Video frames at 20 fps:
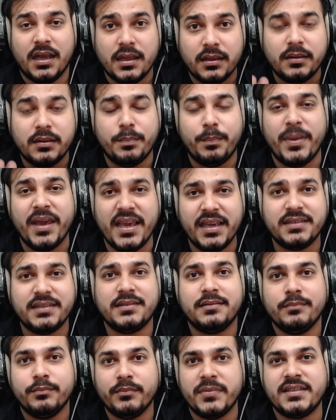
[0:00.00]
The base
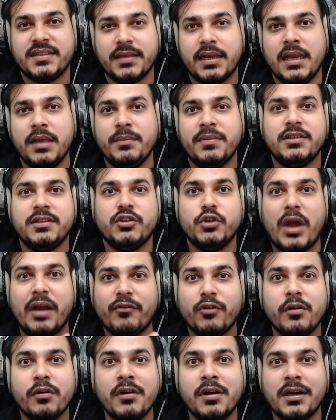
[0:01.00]
basically means you have
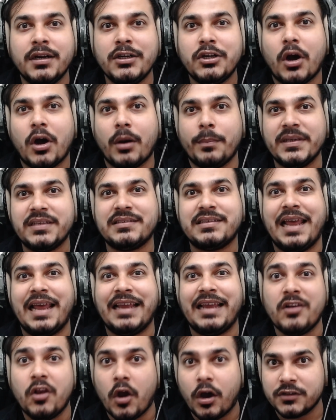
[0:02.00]
to learn topics like
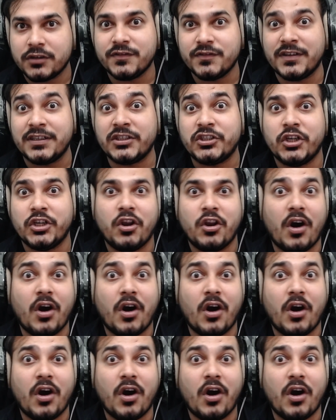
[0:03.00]
logs function,